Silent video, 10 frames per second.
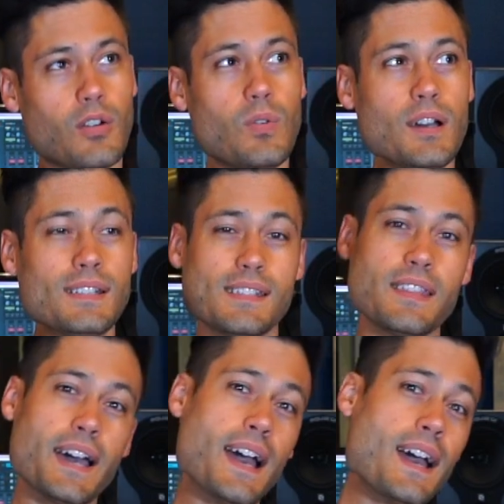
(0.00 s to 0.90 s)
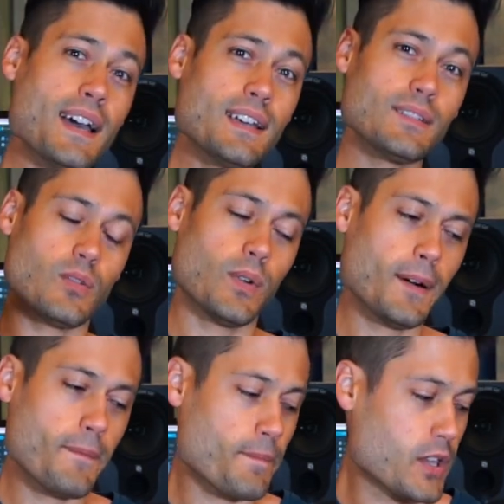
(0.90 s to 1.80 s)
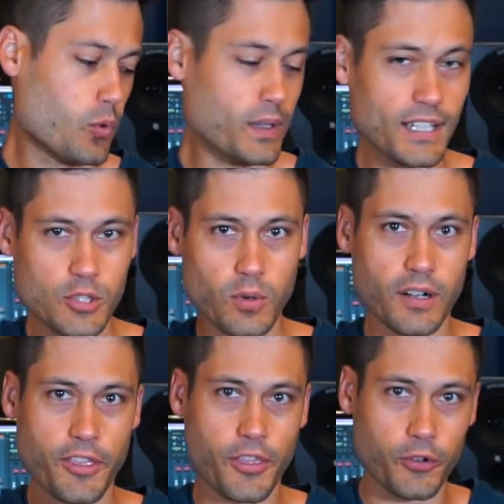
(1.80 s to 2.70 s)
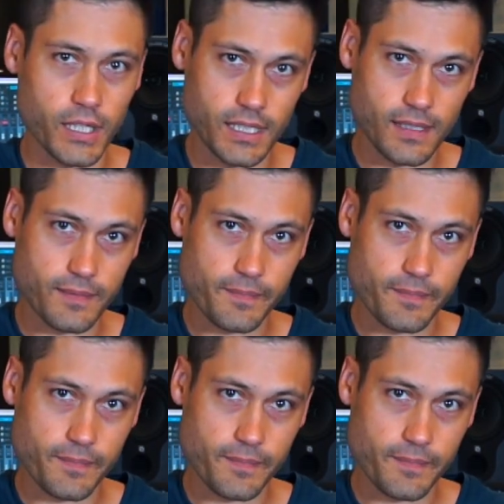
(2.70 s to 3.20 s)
What's that? Well, we get to our 3.